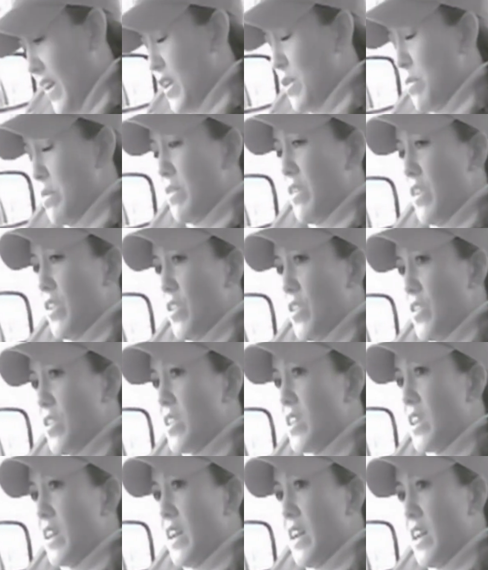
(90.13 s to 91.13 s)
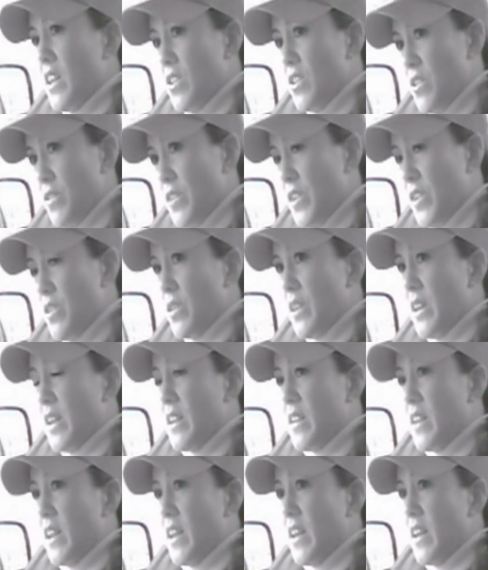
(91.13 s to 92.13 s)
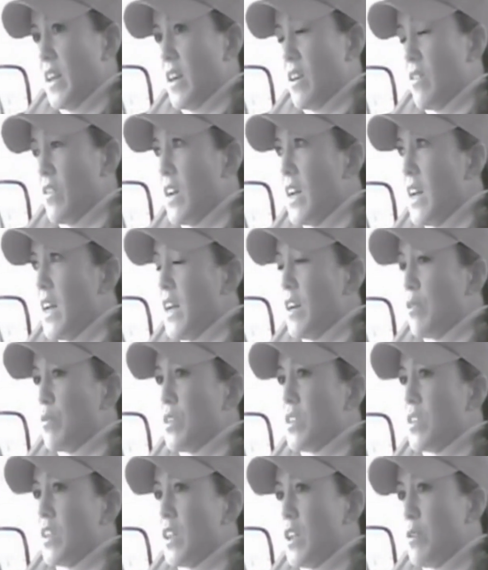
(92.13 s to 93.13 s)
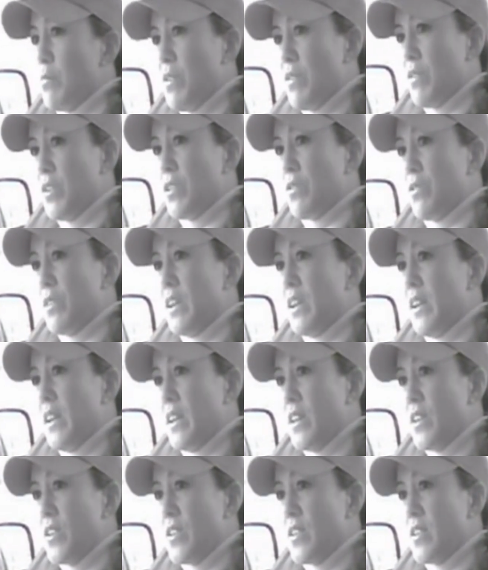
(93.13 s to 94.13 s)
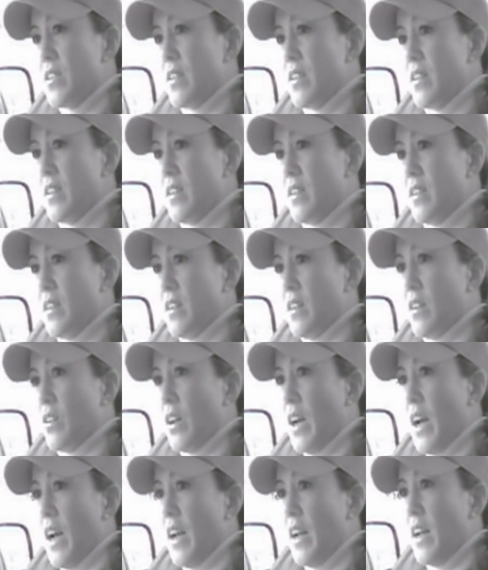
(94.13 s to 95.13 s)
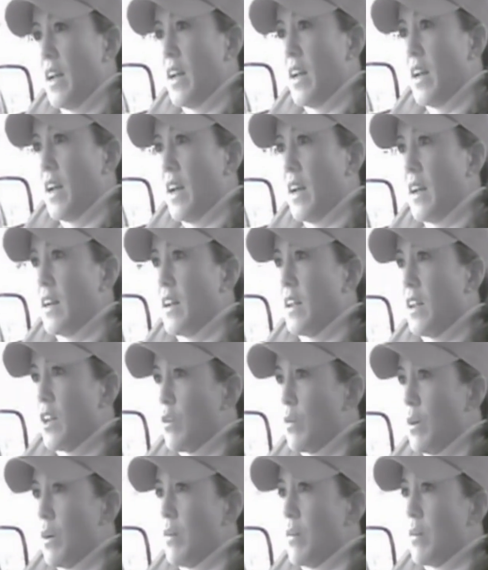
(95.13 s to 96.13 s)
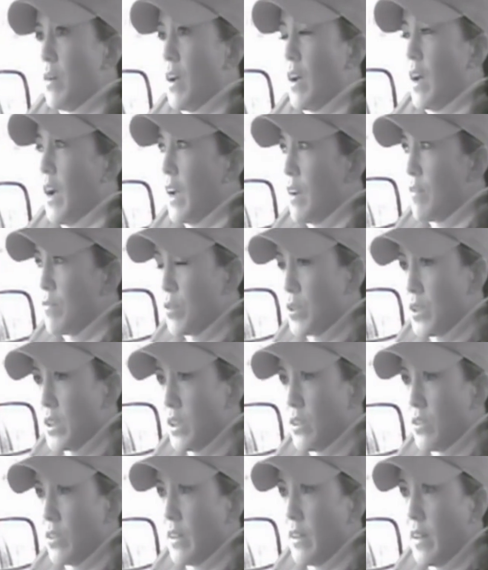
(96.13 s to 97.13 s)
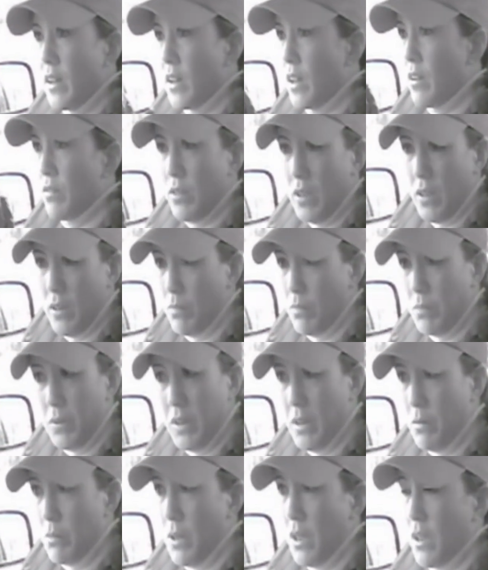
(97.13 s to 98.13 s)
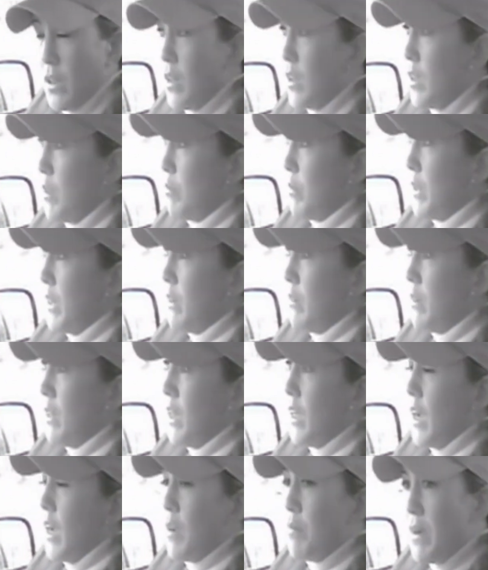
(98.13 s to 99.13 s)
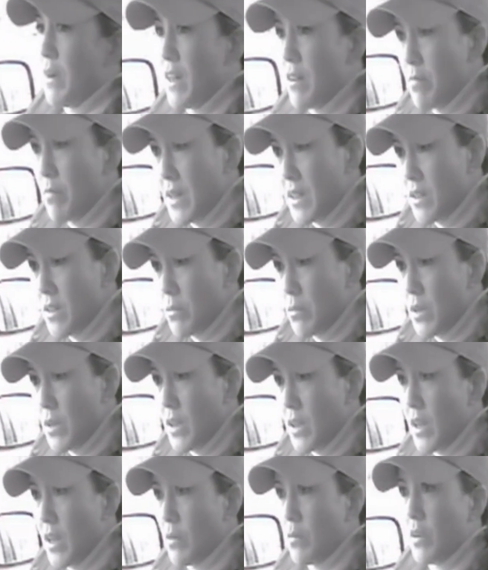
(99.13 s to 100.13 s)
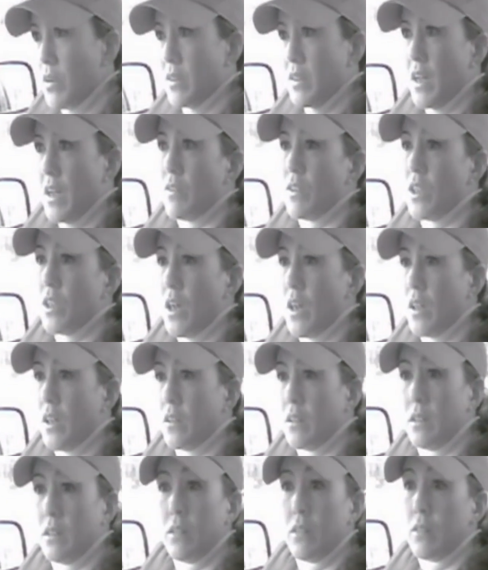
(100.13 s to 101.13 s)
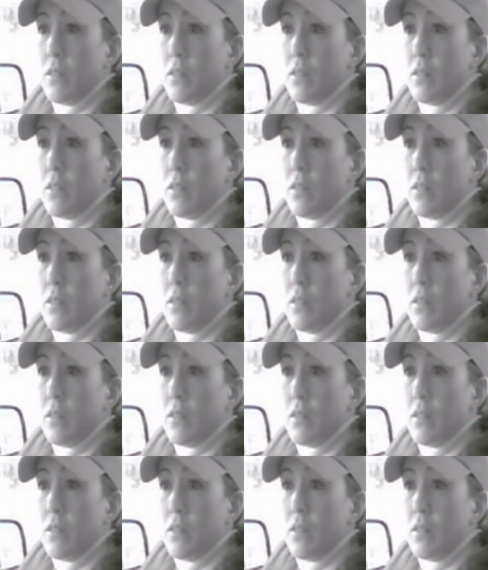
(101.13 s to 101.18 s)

HPV turns into cancer if you don't get it taken care of. It was sitting in me for 3 years, okay? And you know what? I have 4 children, and they're lovely, believe me. But you know what? I might have met somebody and wanted to have a child.